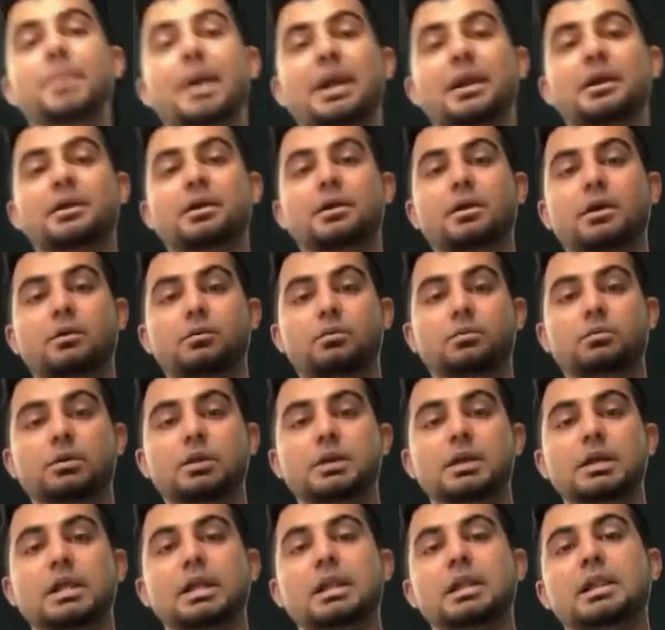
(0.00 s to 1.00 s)
background,
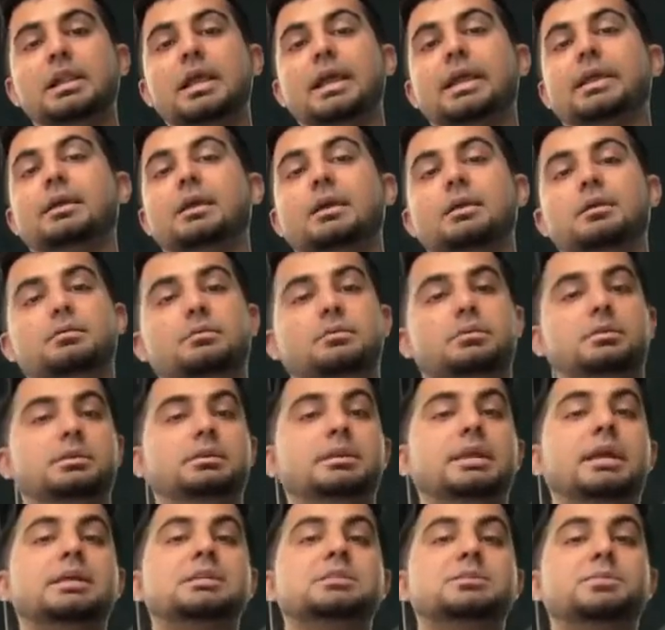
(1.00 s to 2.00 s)
like
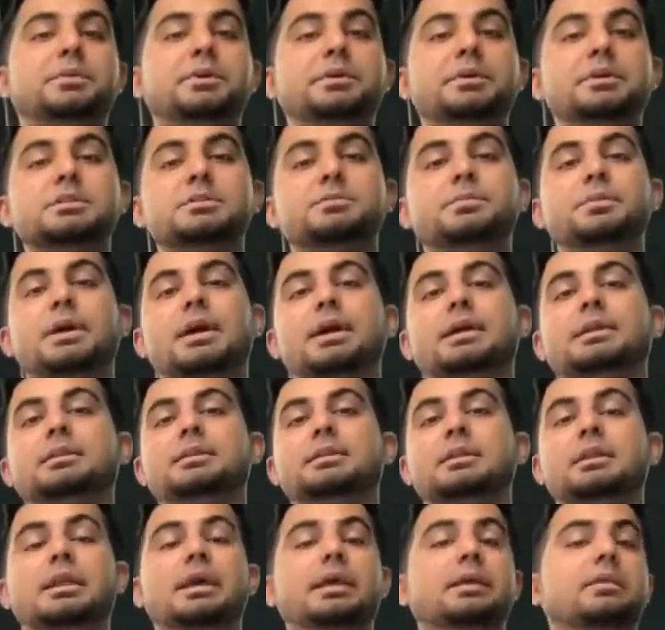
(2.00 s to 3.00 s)
the experience behind,
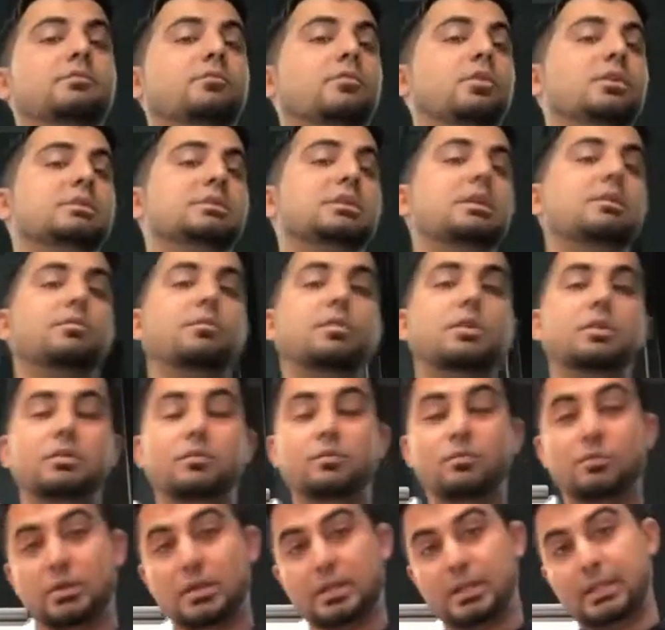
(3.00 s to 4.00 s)
like what
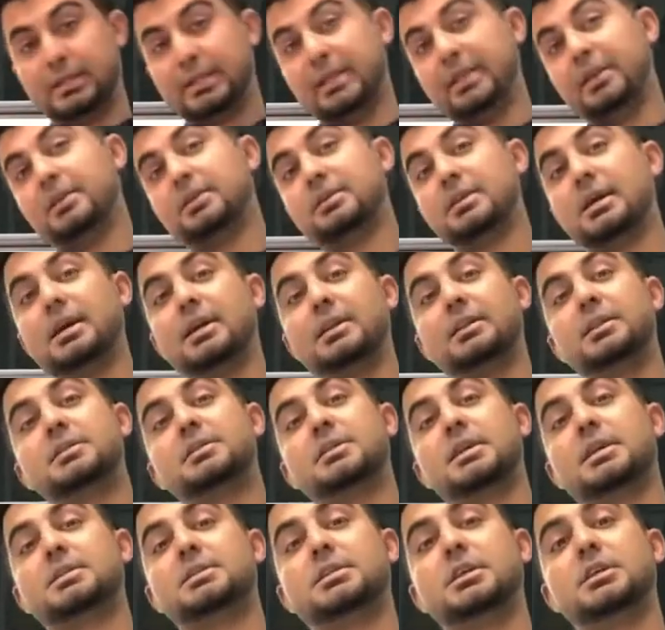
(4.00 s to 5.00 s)
they are they
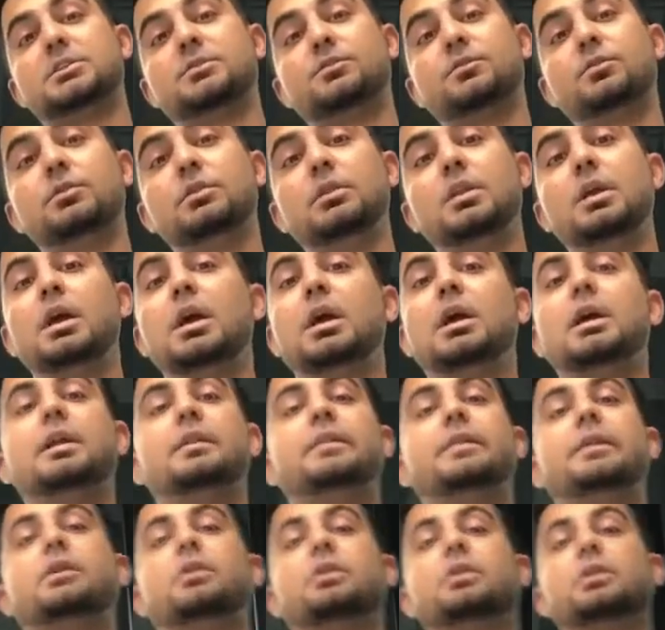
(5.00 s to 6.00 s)
successful,
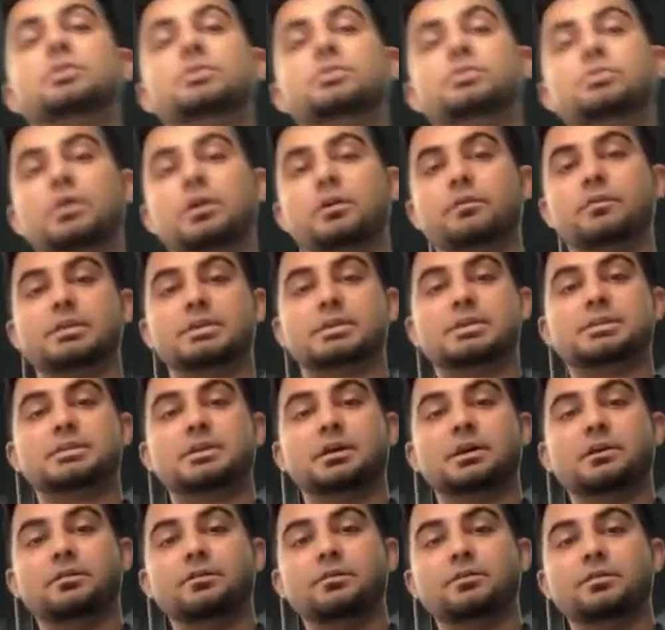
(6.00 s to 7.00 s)
they're gonna do our
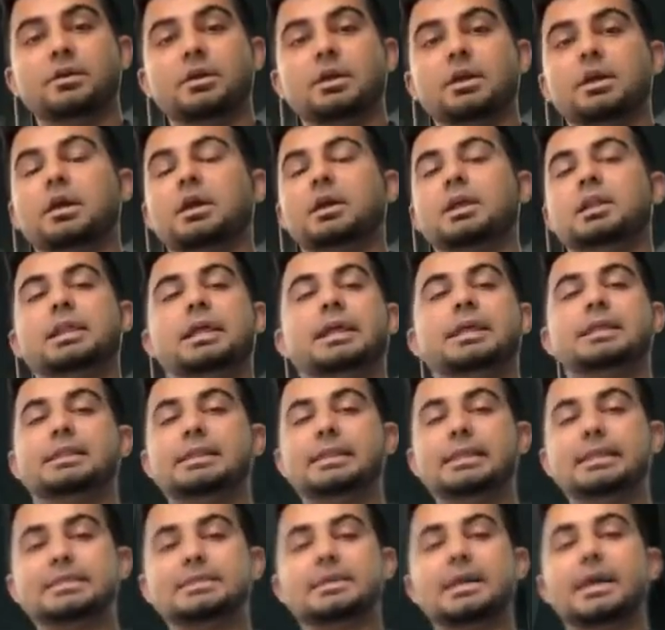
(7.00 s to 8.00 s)
stuff, like
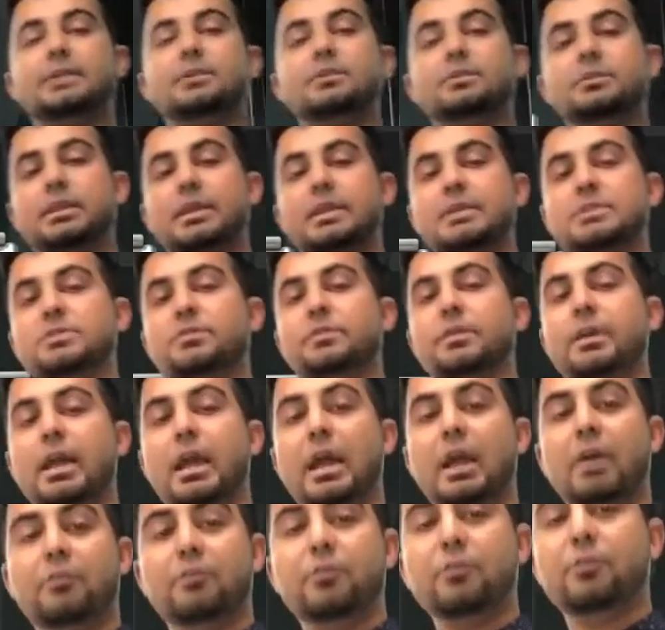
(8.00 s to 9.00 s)
these kind of things. We have